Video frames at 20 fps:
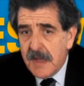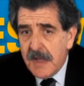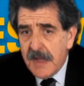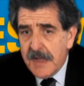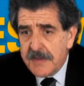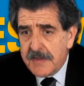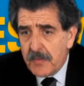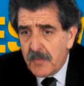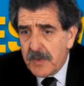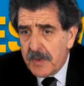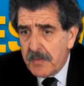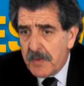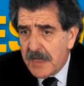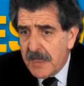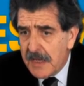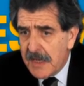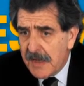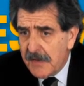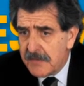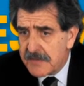And we
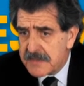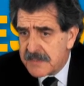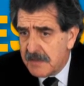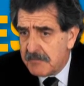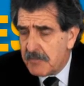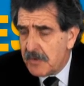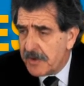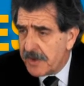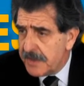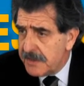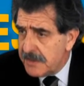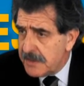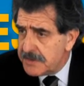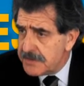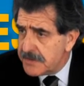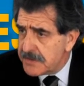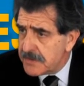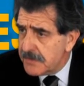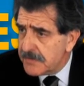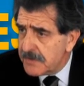will have some more
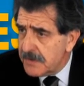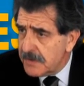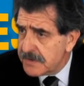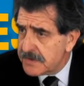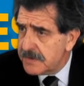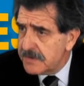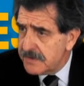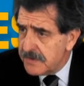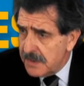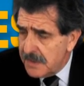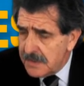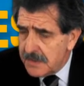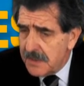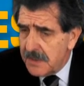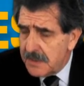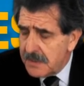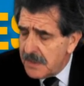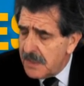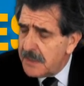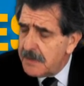editions, of course.
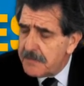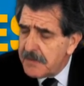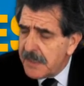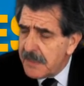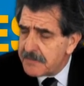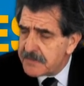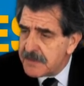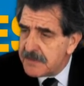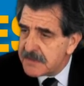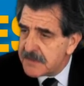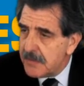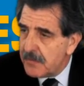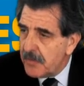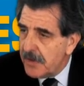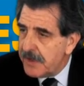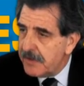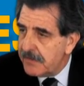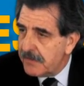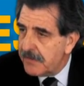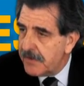It becomes in some
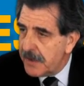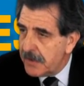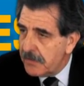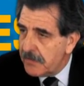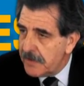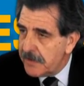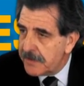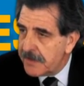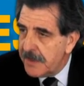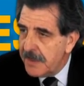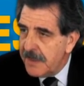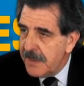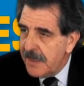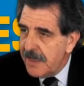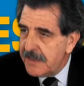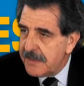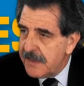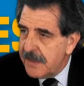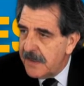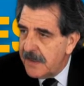way regular,
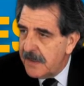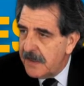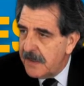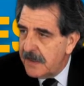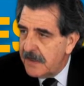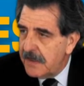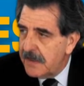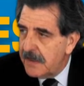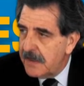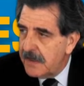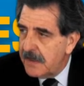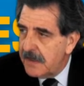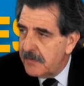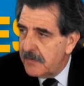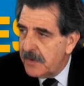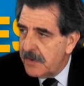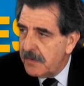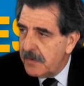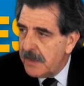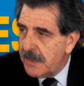and
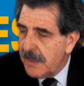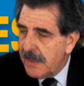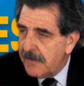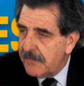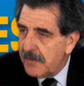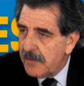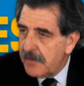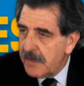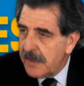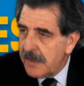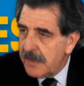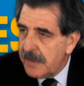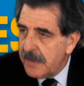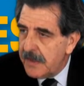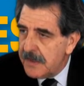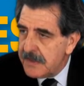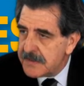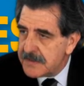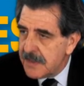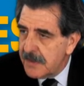we will have
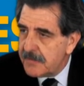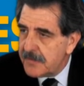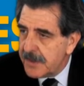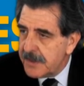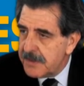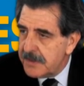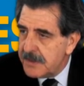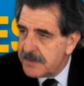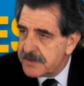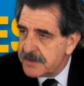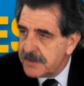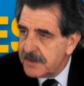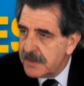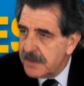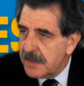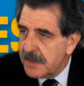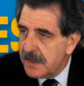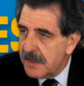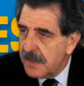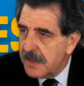a summer
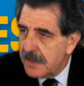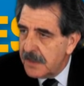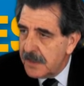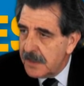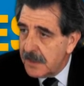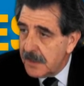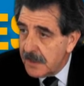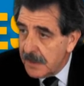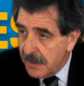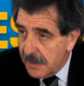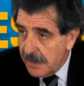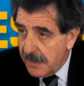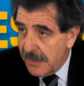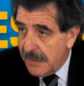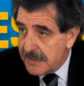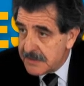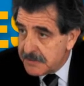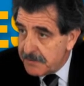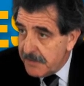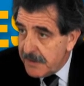edition in
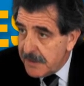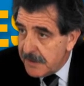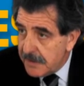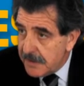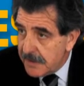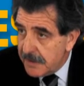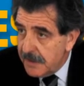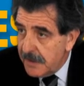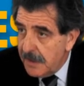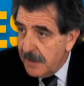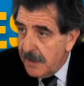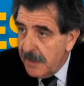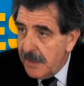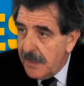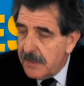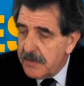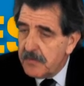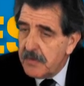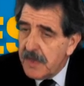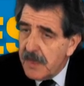Izmir,
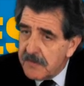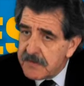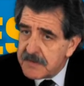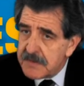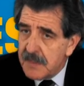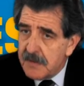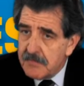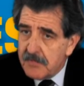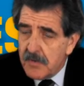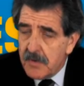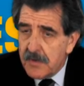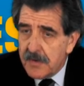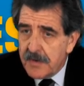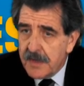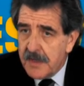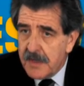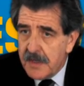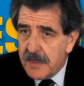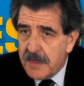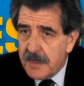and we have some
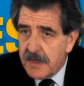more